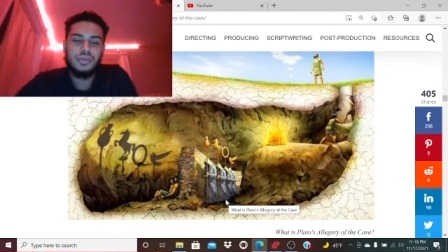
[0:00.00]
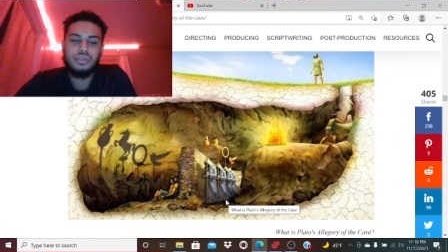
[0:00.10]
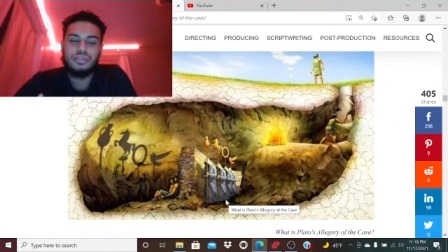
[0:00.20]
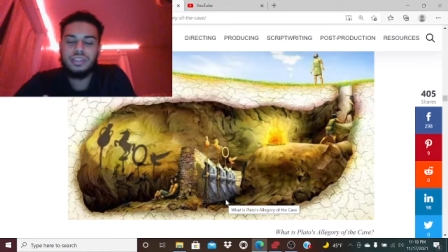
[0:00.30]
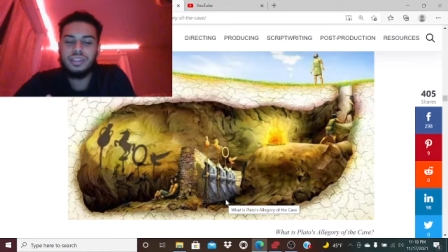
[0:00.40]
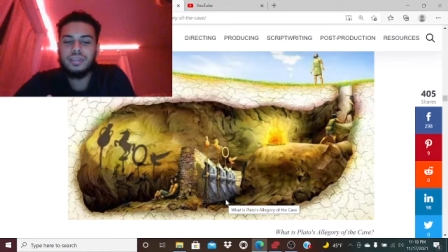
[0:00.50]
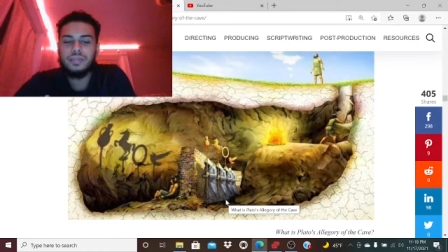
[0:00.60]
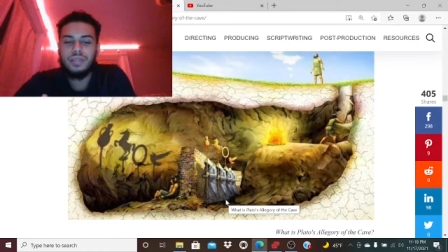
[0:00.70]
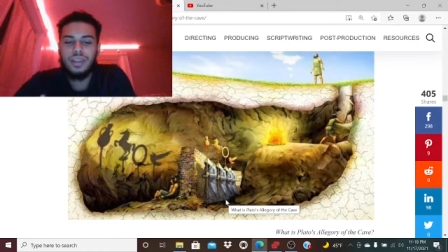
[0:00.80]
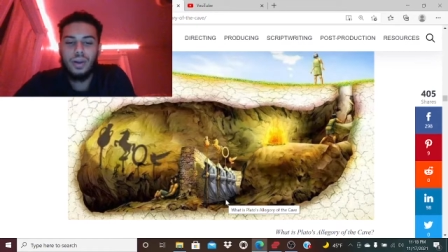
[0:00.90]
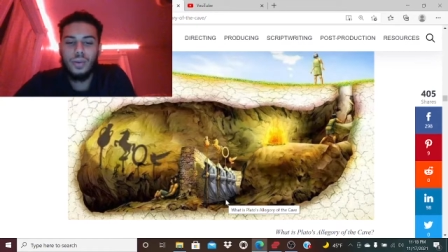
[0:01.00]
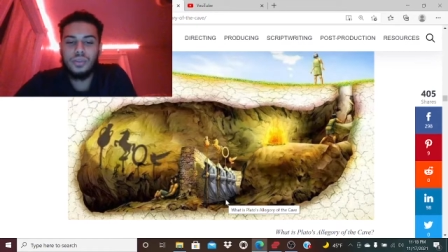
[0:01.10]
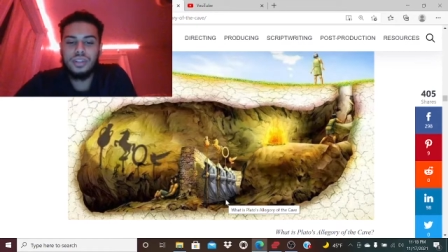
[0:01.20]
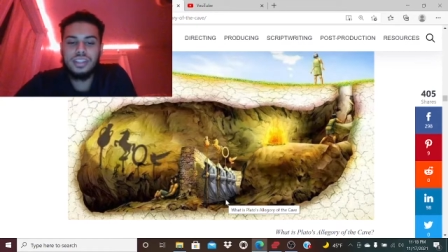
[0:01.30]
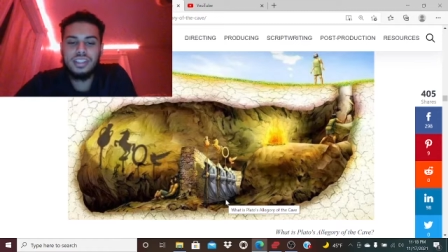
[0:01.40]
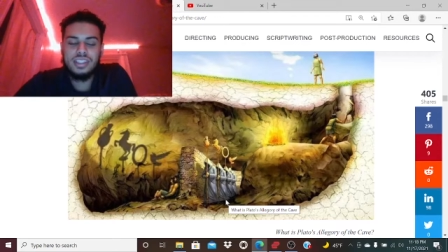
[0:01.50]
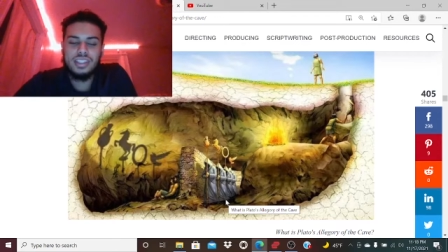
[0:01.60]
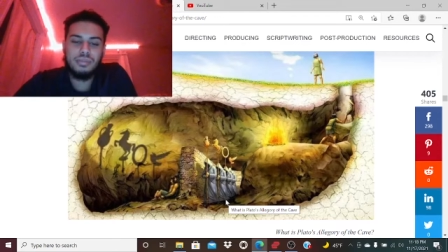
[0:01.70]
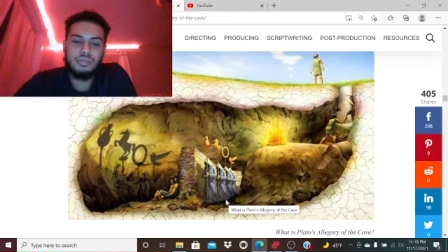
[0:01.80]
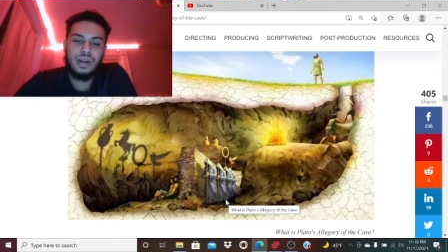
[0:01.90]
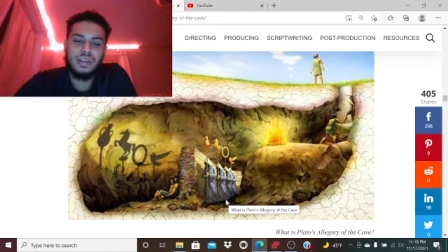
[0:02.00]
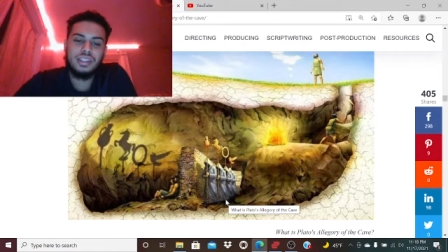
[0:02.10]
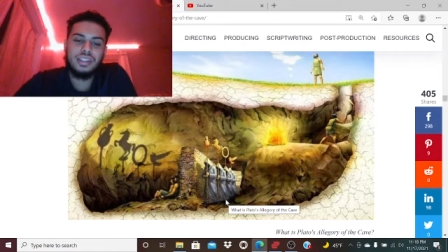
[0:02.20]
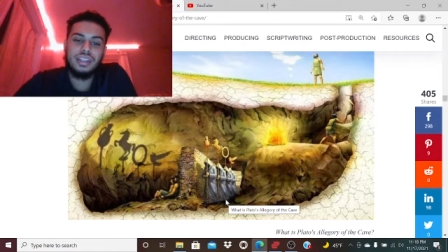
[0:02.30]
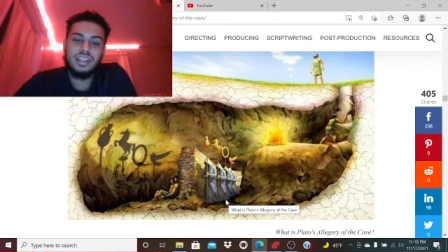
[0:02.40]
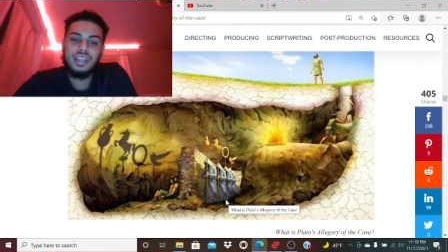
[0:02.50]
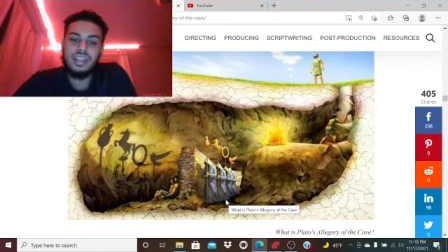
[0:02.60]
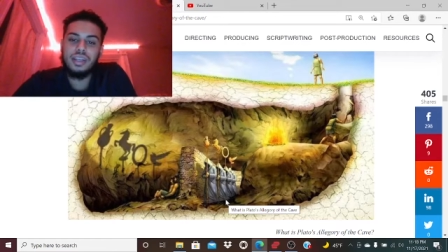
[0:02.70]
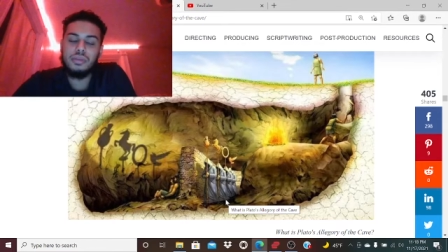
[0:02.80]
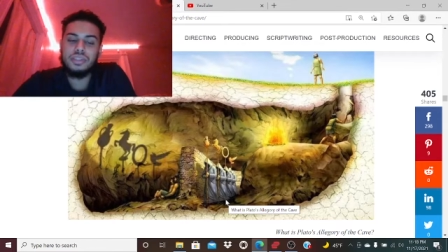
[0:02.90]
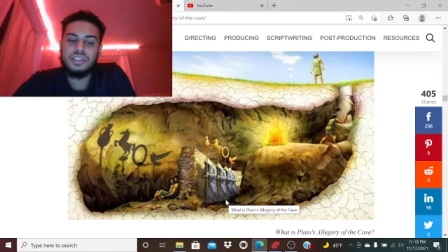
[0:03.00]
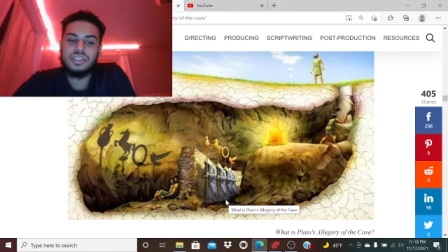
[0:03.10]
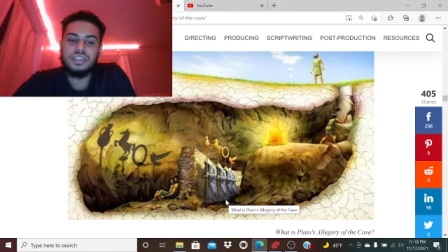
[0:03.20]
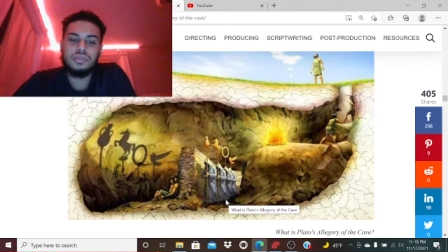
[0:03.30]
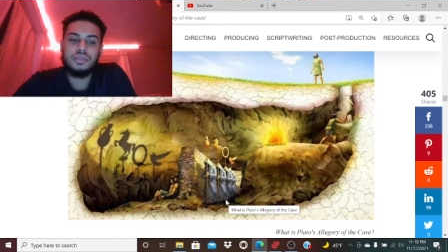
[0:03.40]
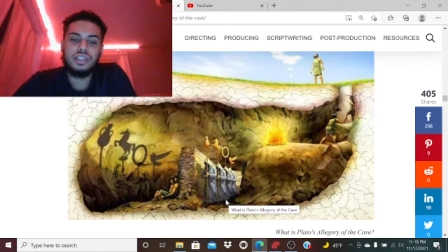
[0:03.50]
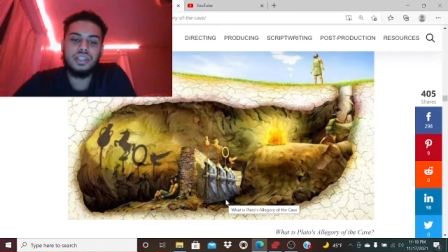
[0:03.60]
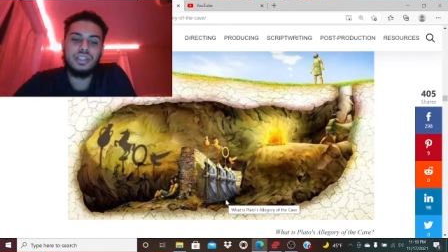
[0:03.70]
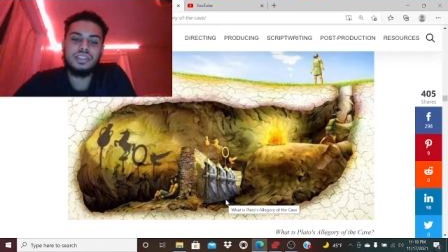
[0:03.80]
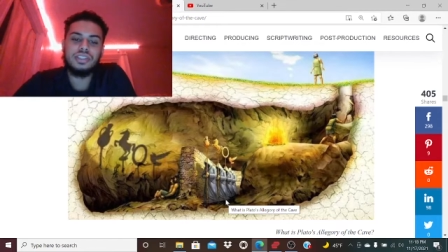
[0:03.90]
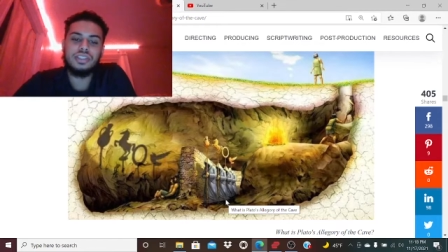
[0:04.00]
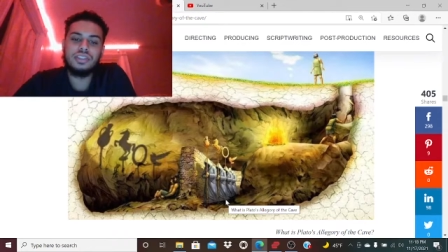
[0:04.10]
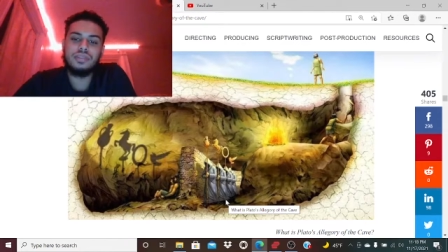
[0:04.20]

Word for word: within holding these symbolic images because